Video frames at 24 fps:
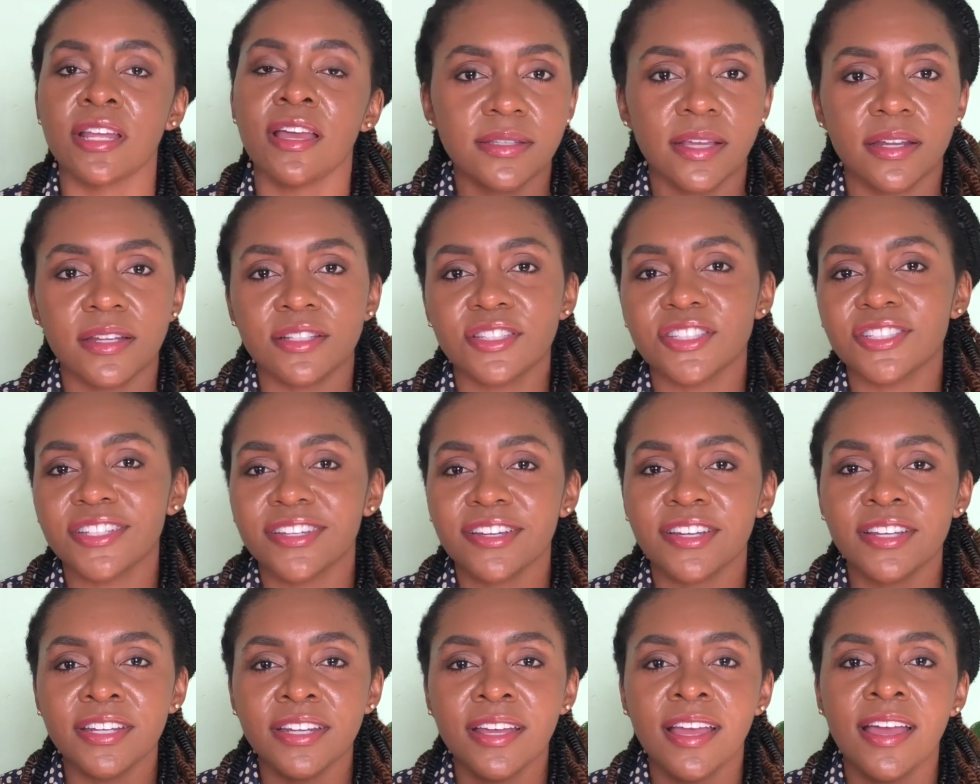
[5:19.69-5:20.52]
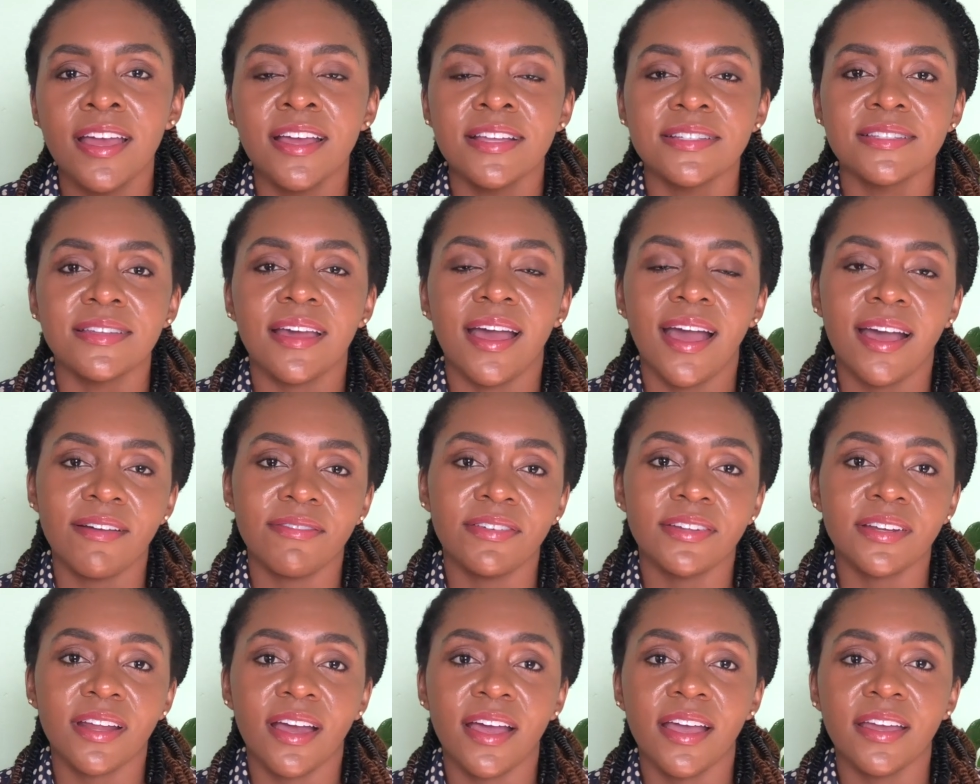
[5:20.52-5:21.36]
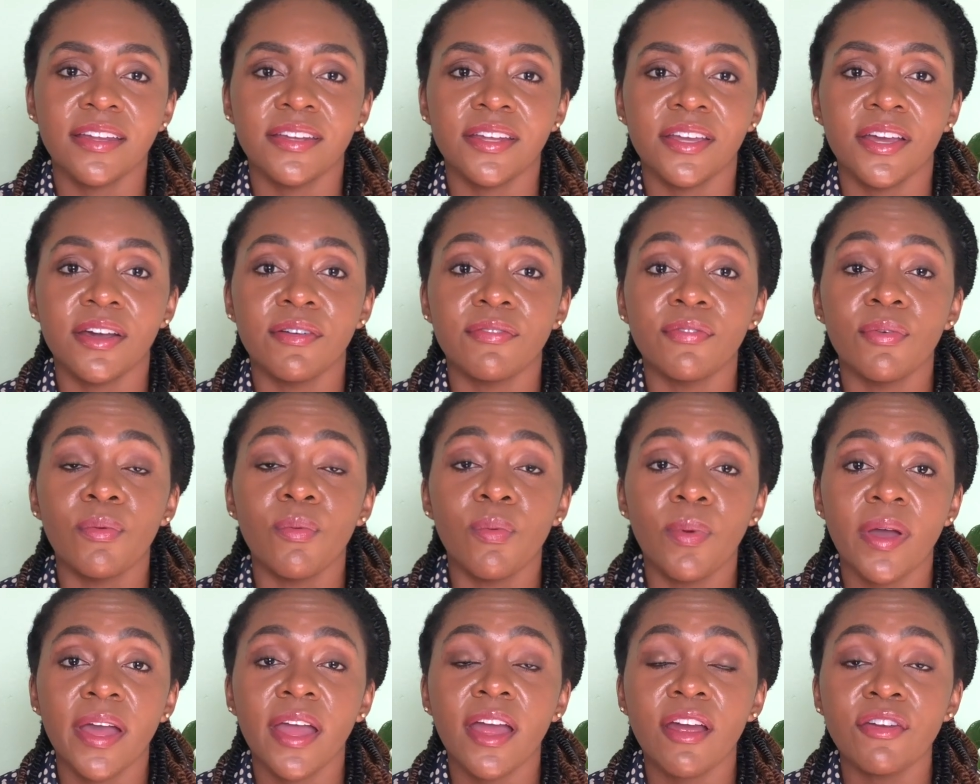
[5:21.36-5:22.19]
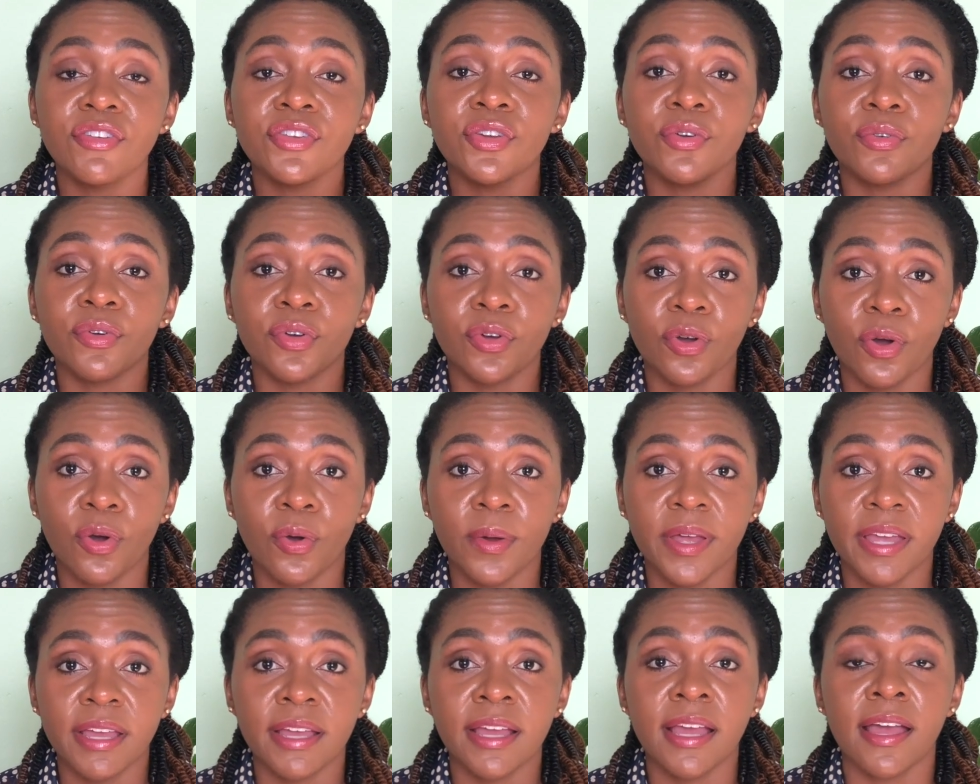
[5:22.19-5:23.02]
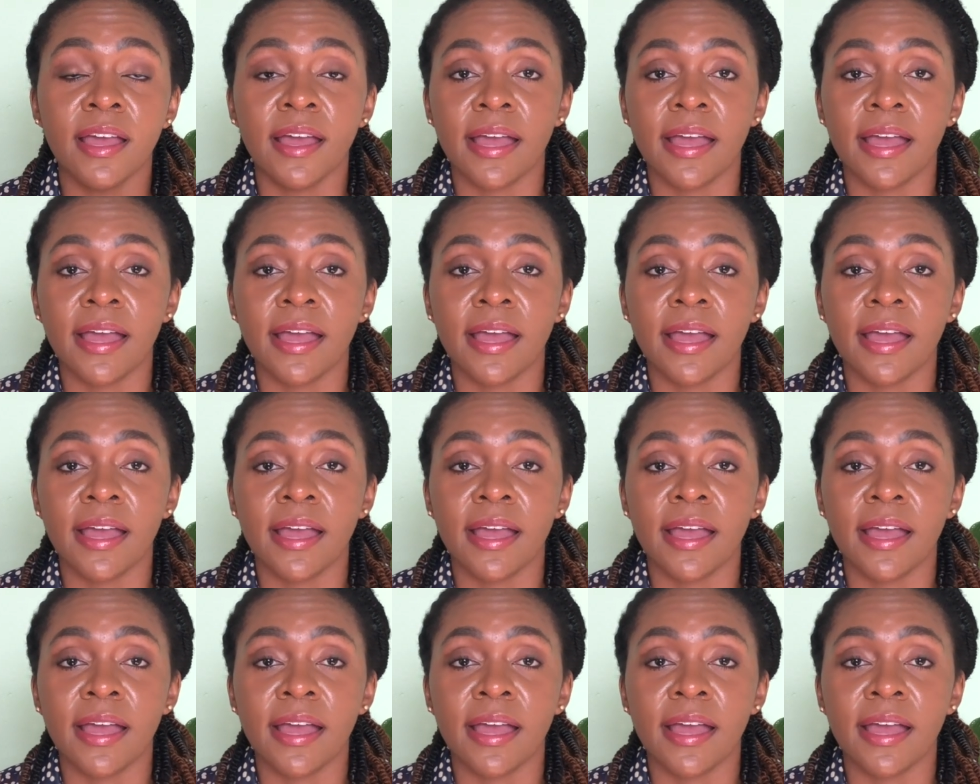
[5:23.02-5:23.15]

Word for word: And it's good to have an idea of where you're going